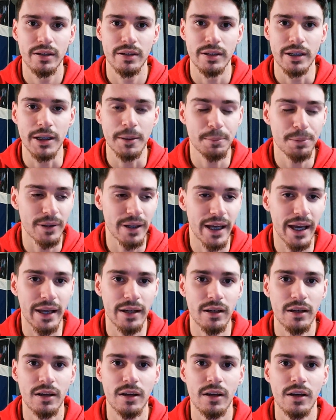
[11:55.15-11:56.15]
He
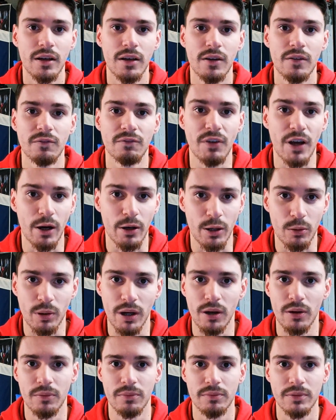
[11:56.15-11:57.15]
played very
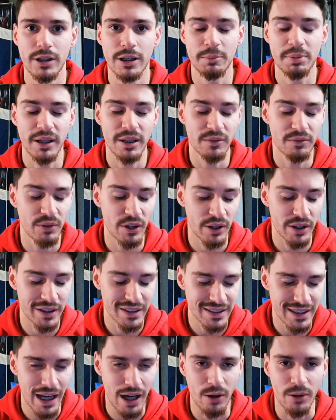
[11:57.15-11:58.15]
well. He played very
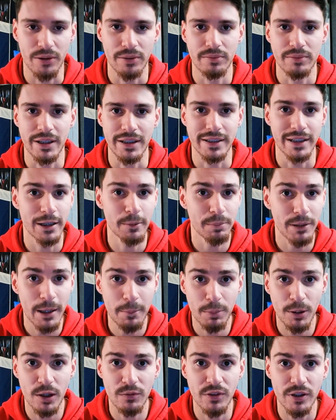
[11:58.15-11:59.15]
solid. He didn't play
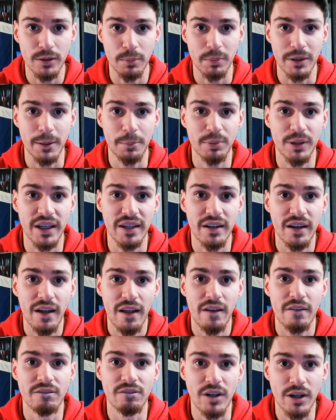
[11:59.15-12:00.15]
perfect, but he played
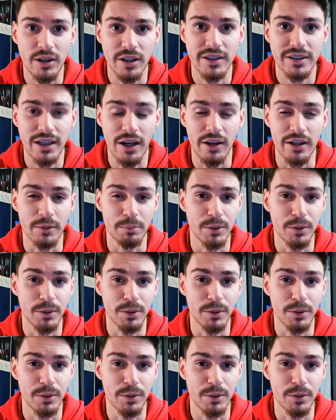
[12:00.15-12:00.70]
very solid.